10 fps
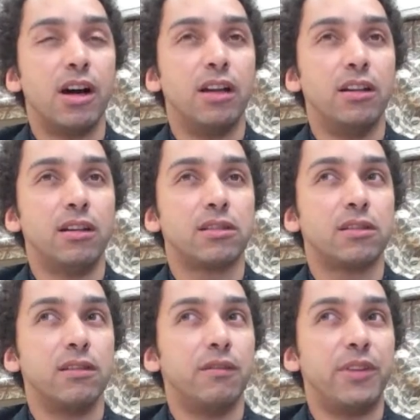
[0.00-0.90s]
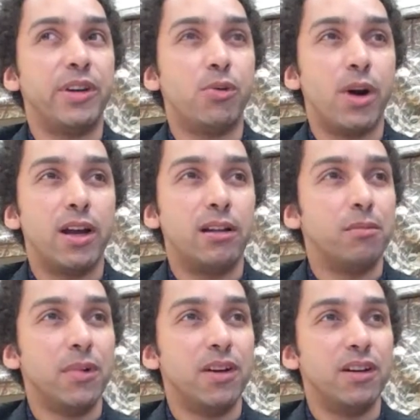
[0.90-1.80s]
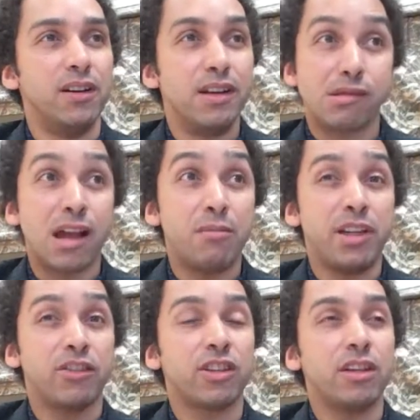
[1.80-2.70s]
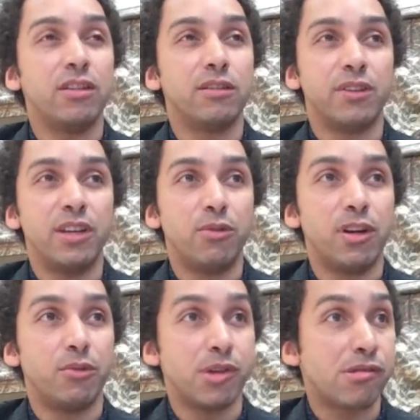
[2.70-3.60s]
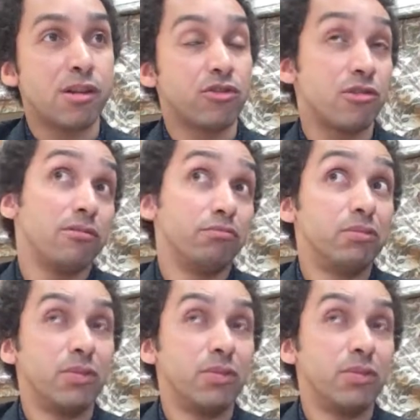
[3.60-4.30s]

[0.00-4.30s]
are not very well established and not very well researched. So,